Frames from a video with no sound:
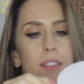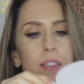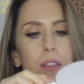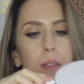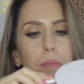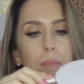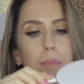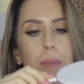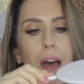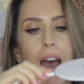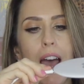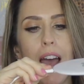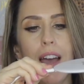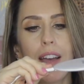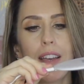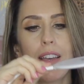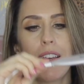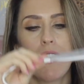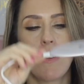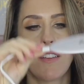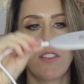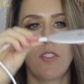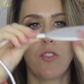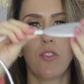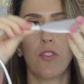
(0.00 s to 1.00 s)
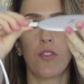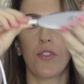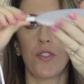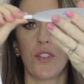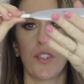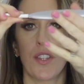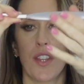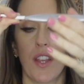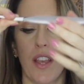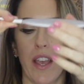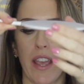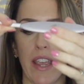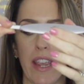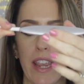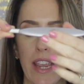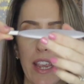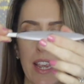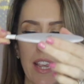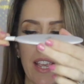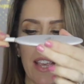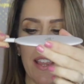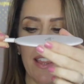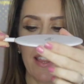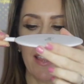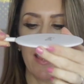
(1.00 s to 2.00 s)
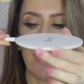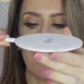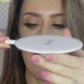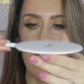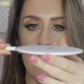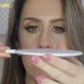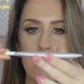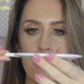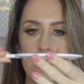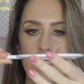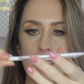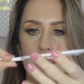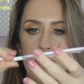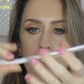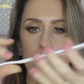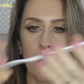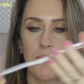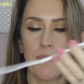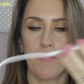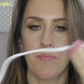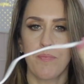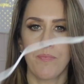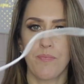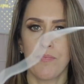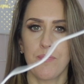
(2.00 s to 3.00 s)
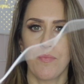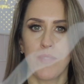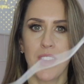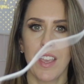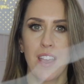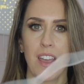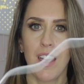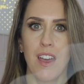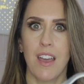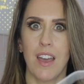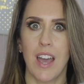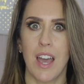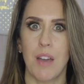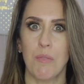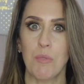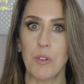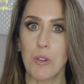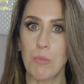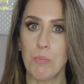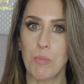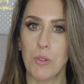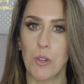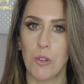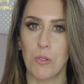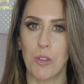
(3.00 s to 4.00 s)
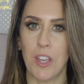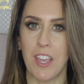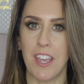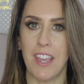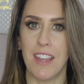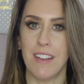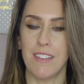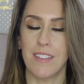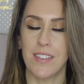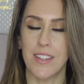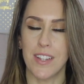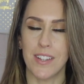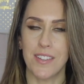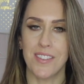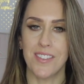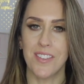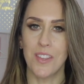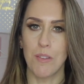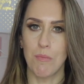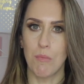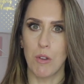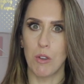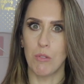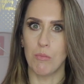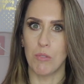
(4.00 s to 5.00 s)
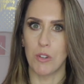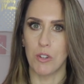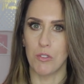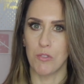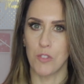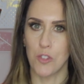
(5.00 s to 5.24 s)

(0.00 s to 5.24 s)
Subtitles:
the back, just like this. I'm gonna plug it in. This is the moment of